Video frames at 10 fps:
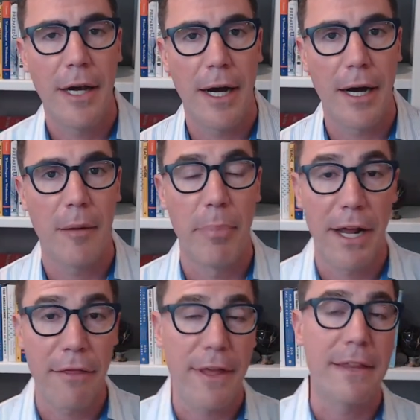Uh,
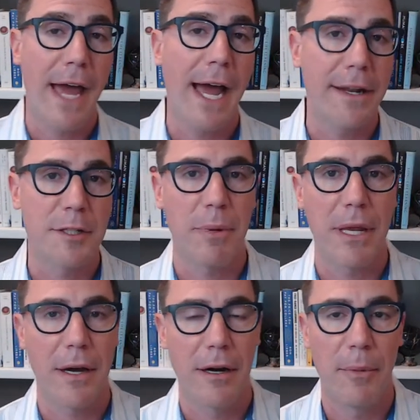but I think that has
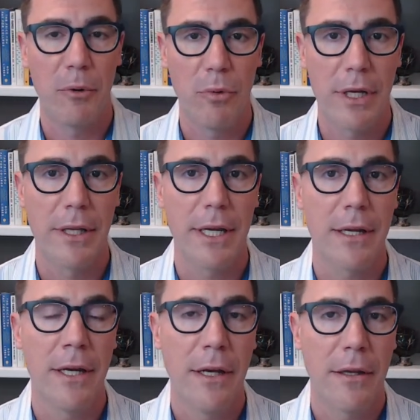become a
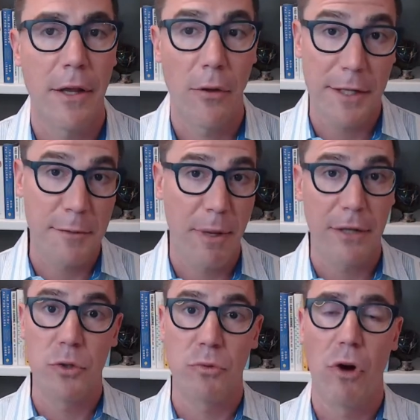really you know it's
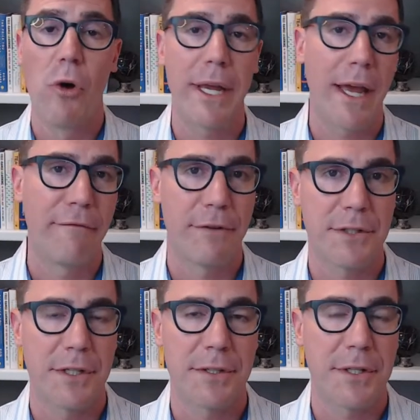been a growing
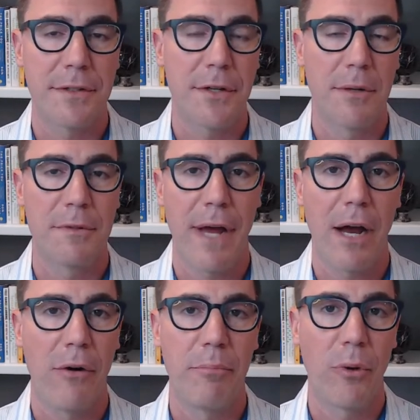emphasis in terms of
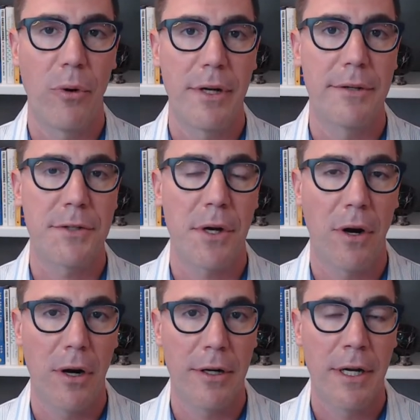how employers
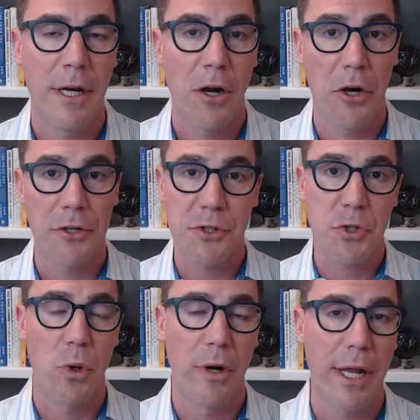are are
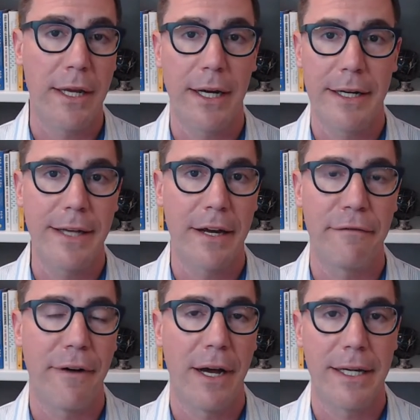sorting and
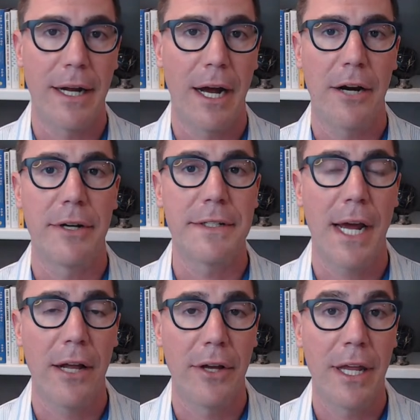identifying and hiring
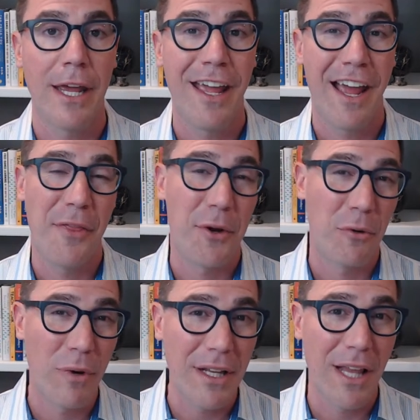talent and
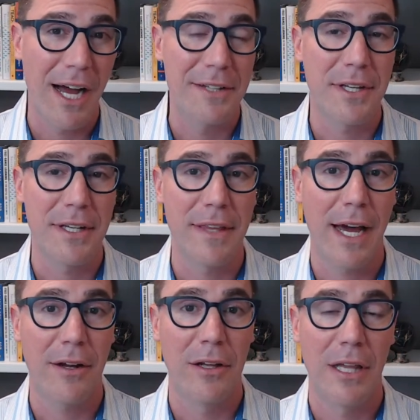they're realizing
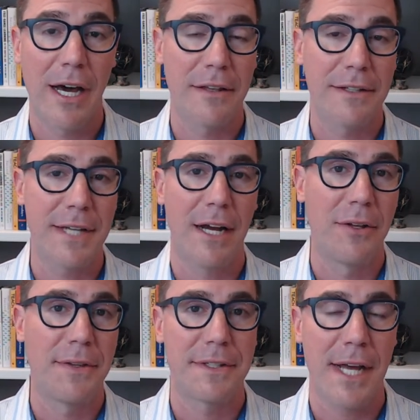that a lot of the
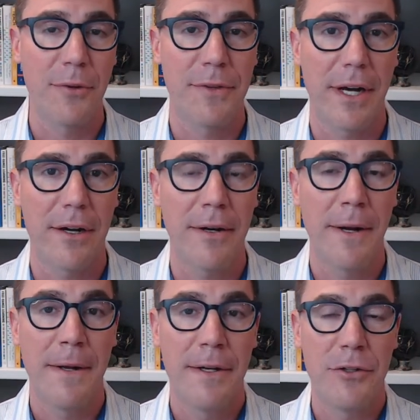talent that's out there
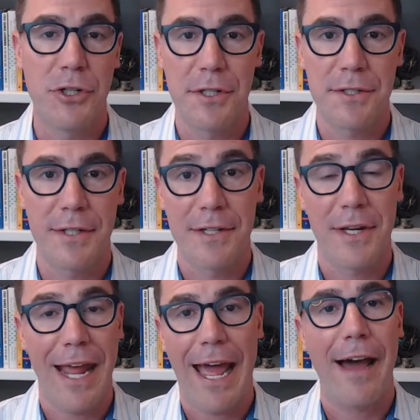just
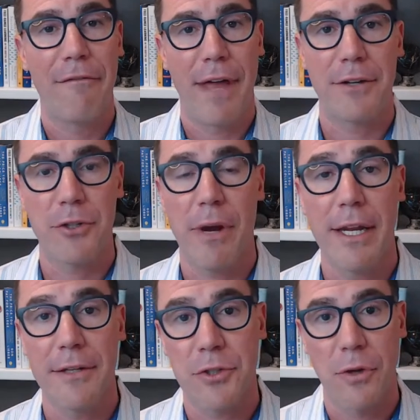doesn't have that
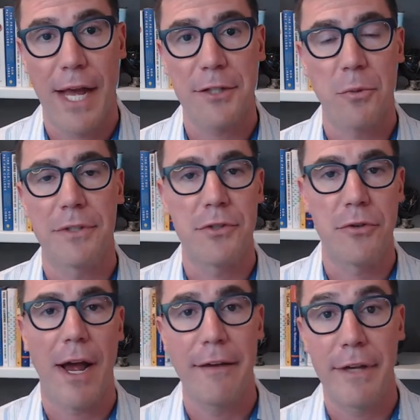training so that's what's
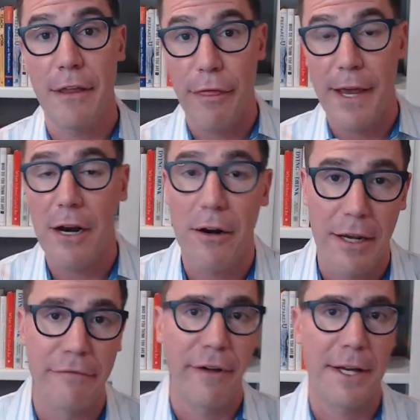driving their
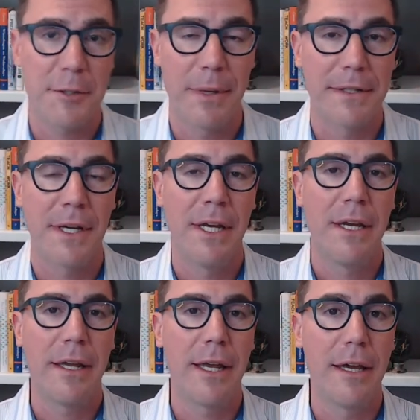investment
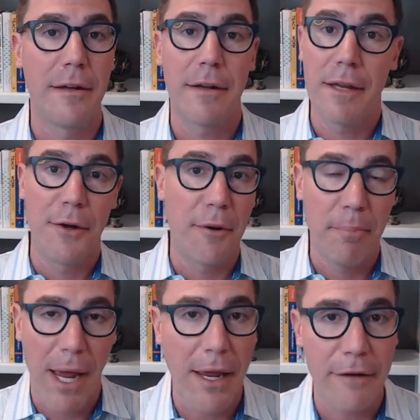in either
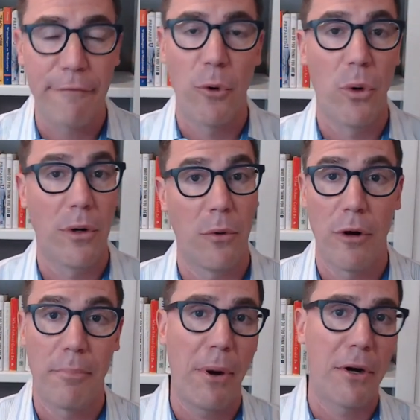paying for
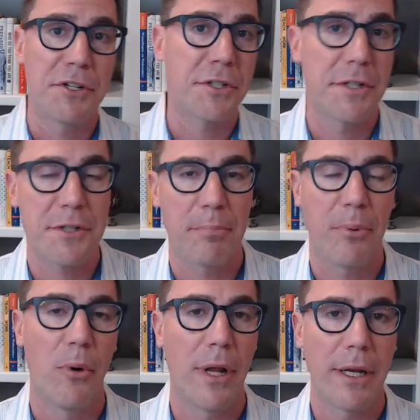or partially
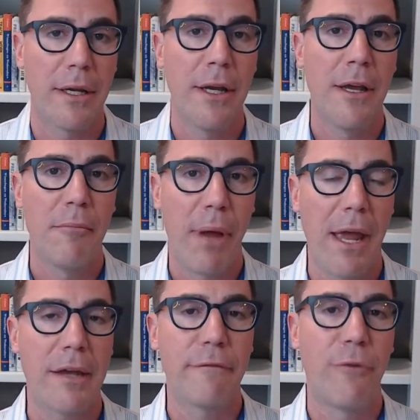supporting
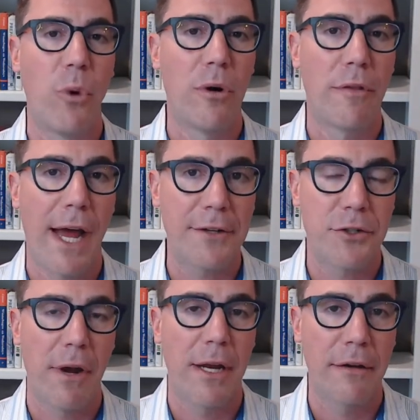paying for that
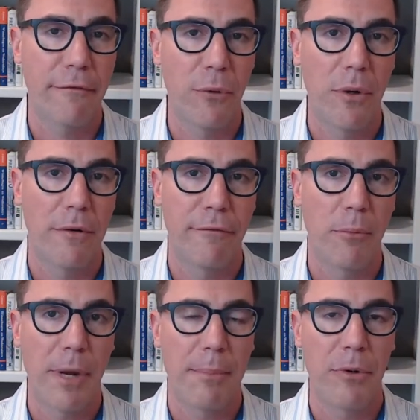training for
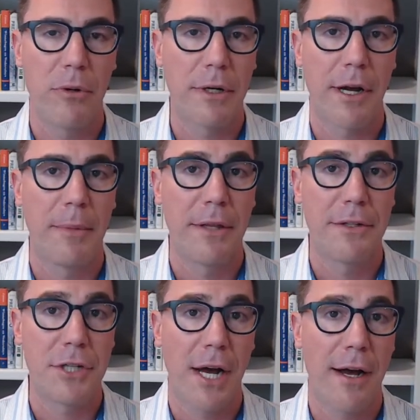for people who are coming to
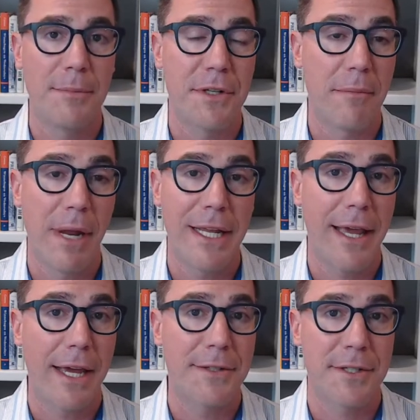the jobs and in many
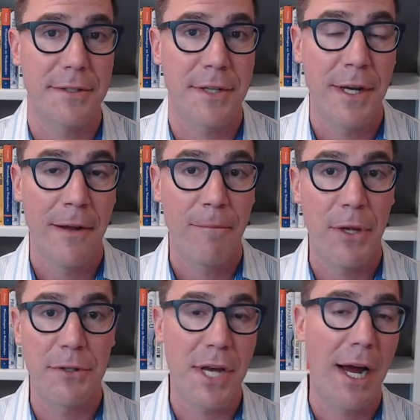cases
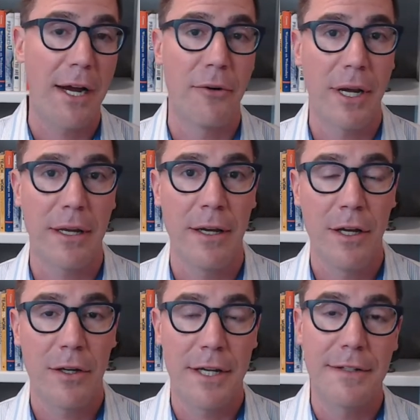there's hiring
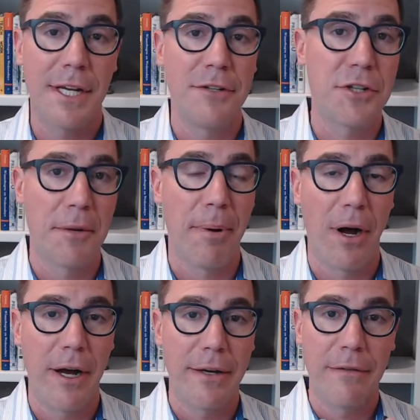contingent
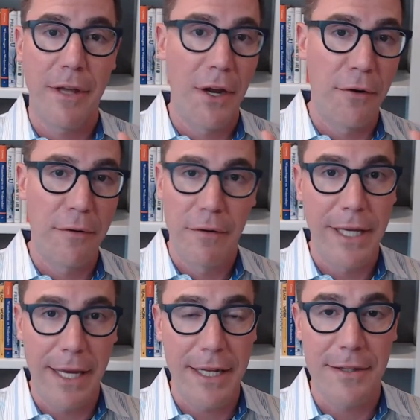upon you know
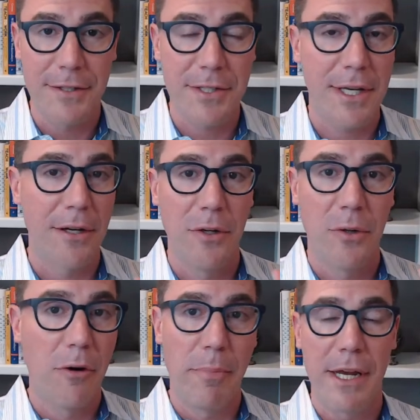getting this skill
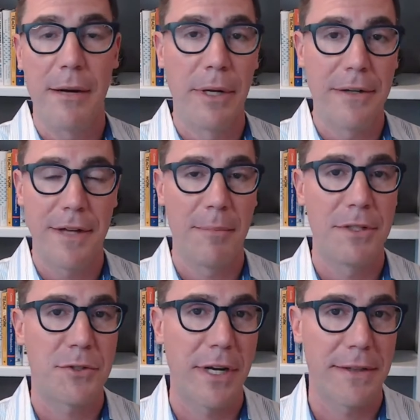or being able to
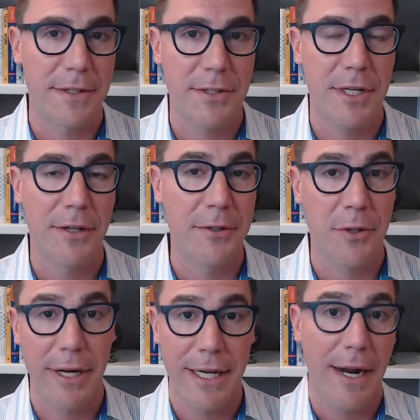demonstrate this skill
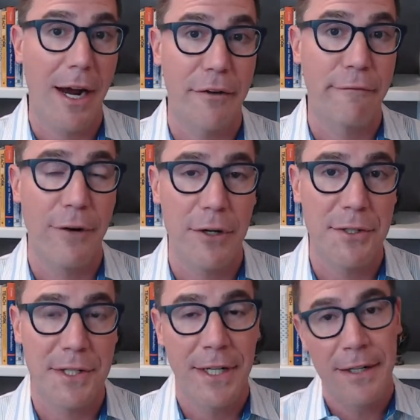so i get hired
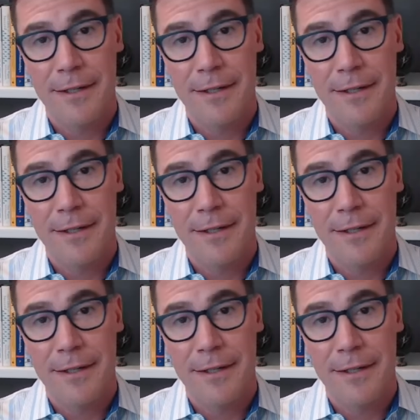first